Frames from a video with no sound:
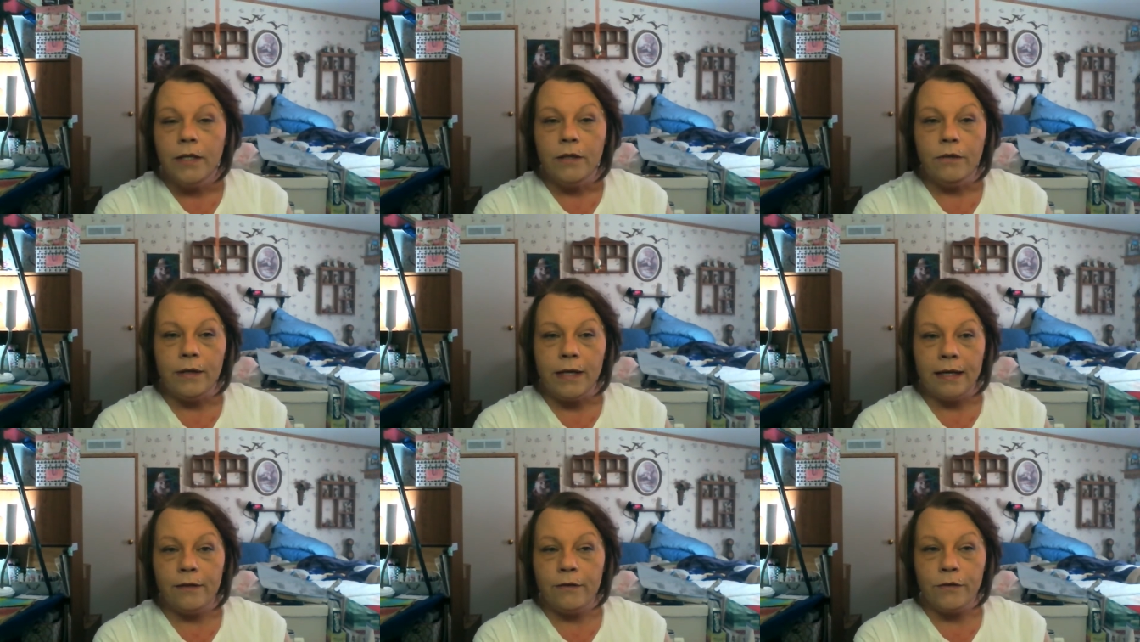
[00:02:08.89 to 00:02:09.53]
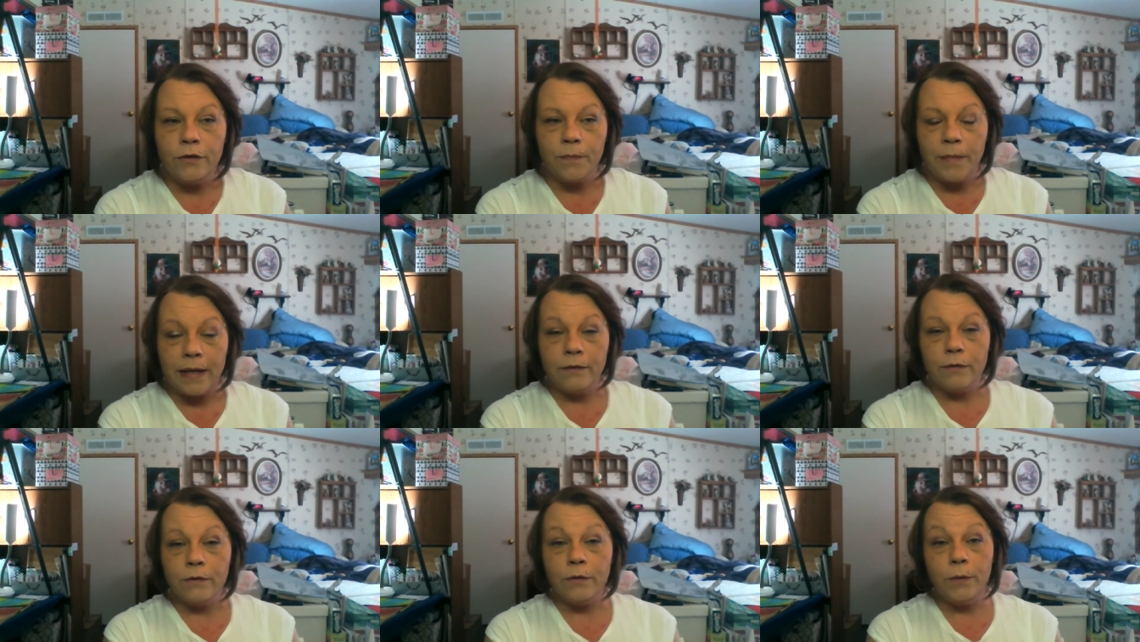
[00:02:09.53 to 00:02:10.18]
You can use your
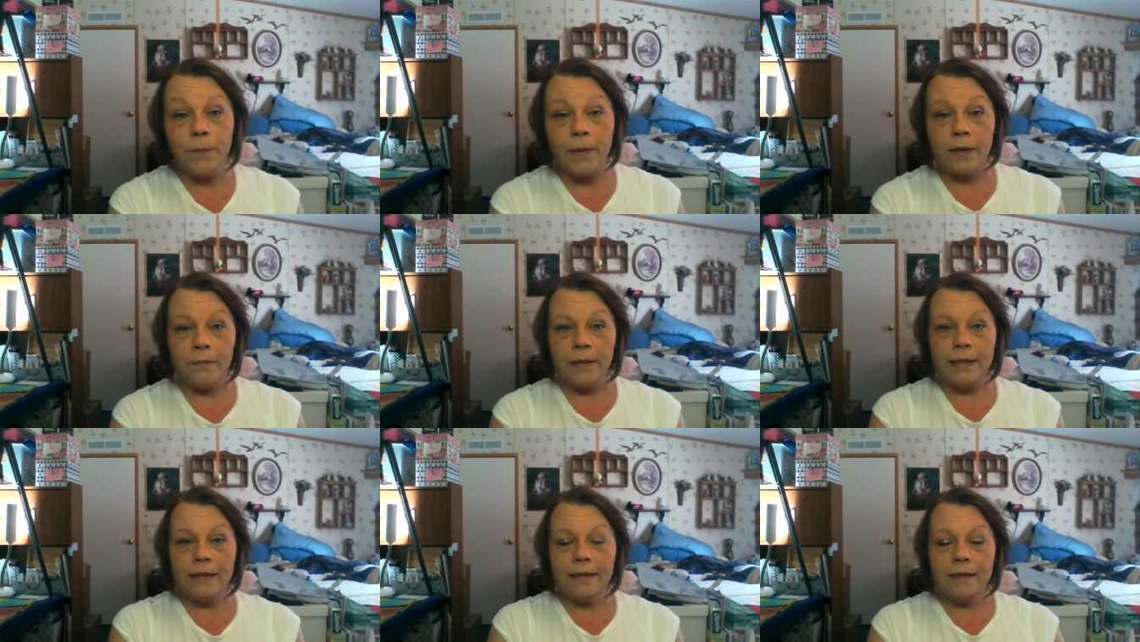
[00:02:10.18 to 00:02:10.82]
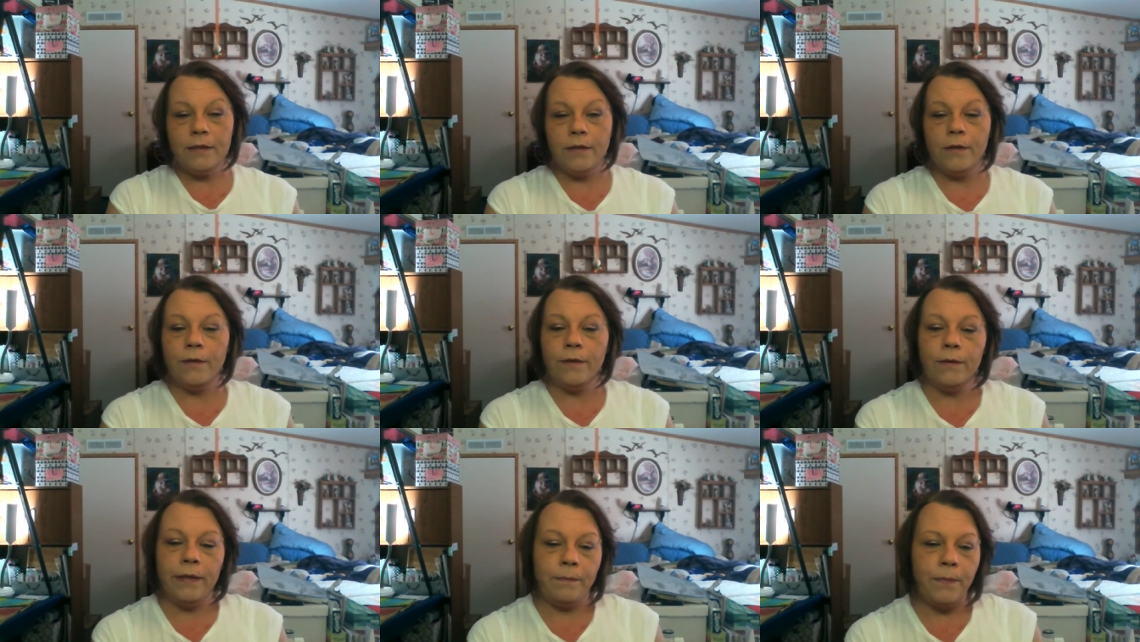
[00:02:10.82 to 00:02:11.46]
Michaels coupon with it,
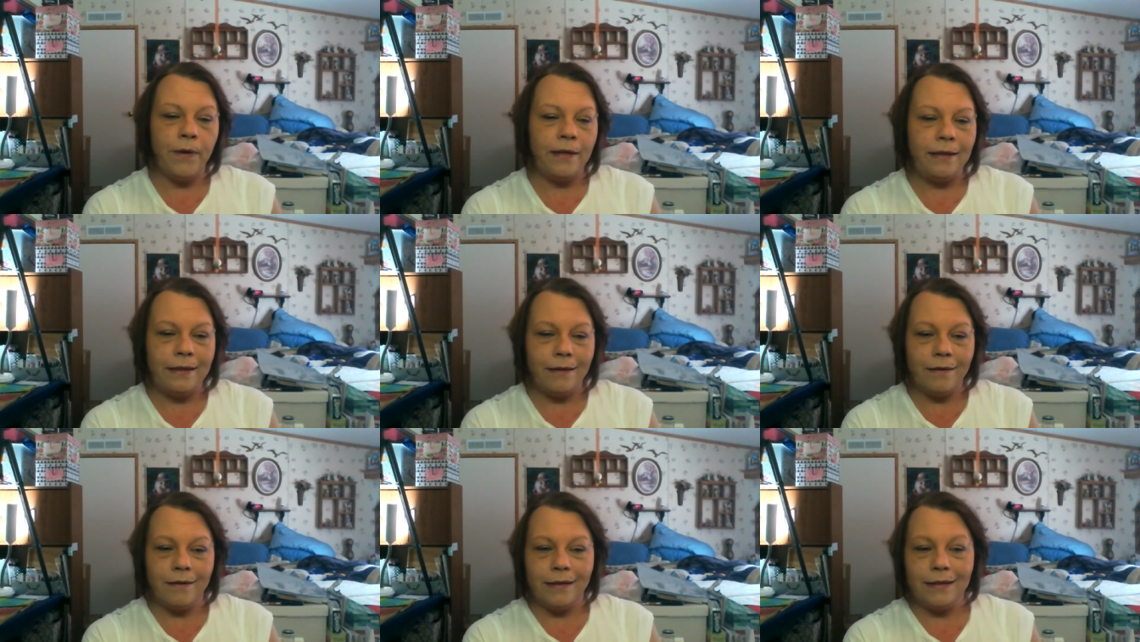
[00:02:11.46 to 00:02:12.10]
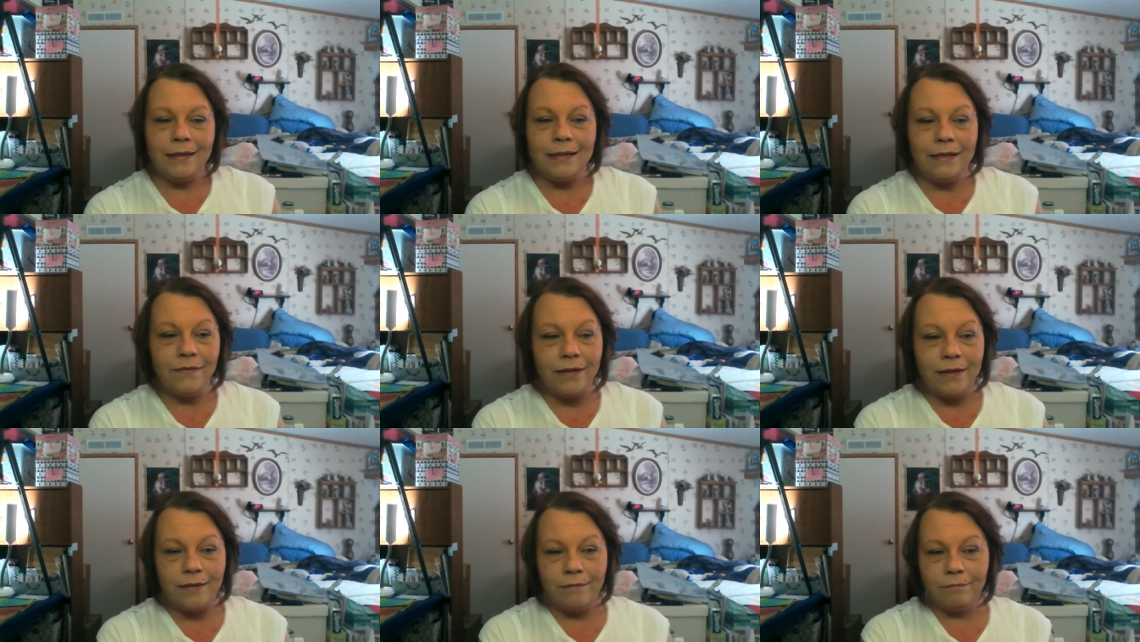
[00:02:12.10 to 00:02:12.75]
so it brought it down to like
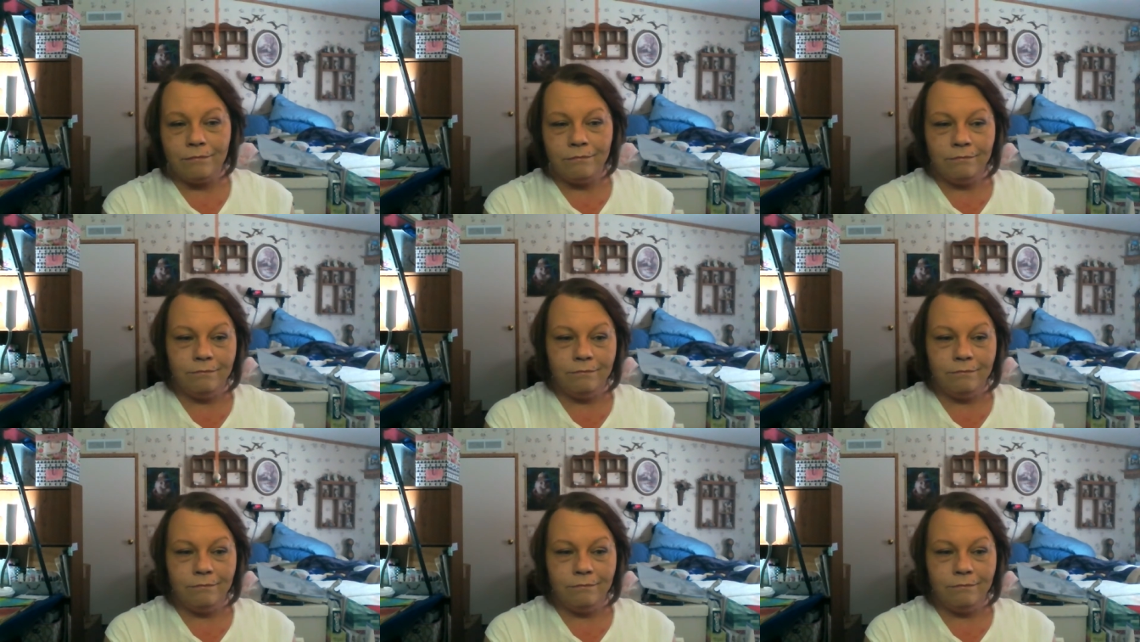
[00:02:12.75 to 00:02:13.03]
7